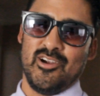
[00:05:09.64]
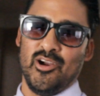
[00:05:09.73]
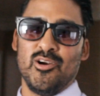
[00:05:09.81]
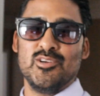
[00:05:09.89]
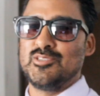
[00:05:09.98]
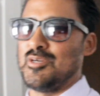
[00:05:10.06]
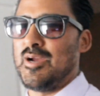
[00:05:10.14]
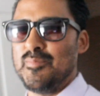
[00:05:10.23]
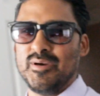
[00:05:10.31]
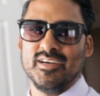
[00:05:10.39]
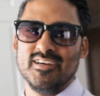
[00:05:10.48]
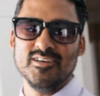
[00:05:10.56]
Girl
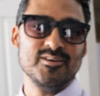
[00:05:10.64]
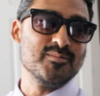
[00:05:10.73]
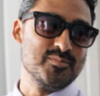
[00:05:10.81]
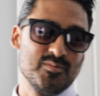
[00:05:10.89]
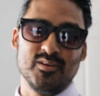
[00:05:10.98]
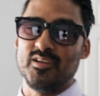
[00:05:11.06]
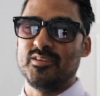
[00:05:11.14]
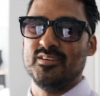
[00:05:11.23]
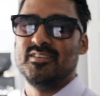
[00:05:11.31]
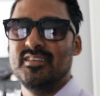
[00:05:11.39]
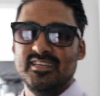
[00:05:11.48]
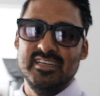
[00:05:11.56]
drama, oh
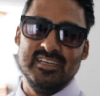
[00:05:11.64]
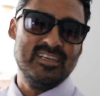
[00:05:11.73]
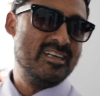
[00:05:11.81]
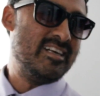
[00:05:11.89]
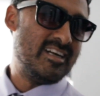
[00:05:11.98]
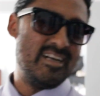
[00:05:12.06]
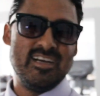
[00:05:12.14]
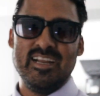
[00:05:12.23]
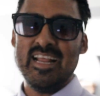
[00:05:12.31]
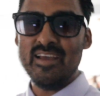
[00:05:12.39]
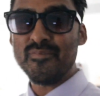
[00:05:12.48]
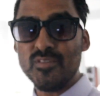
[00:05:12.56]
brother.
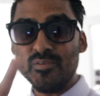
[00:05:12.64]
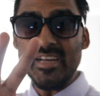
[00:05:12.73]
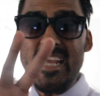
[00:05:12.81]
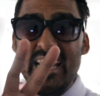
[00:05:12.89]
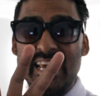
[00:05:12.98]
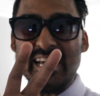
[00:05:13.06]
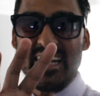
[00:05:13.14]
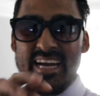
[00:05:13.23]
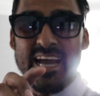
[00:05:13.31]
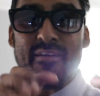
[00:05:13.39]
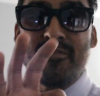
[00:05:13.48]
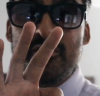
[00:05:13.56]
And I have three,
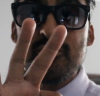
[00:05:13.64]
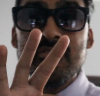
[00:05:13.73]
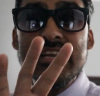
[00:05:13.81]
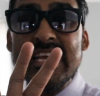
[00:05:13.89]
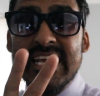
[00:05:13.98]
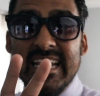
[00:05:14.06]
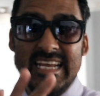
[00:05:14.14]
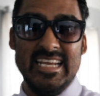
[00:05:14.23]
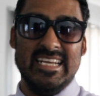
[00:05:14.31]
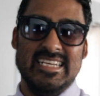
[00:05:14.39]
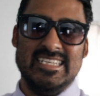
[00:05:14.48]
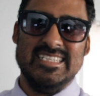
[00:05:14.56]
I have
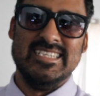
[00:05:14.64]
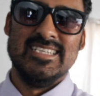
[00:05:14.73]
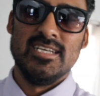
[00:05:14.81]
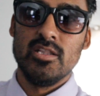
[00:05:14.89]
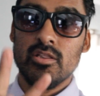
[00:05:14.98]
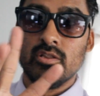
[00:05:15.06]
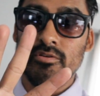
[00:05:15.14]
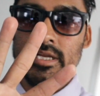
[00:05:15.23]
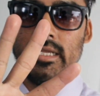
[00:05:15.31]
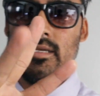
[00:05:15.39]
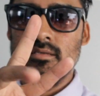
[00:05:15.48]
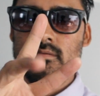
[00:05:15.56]
three. Three.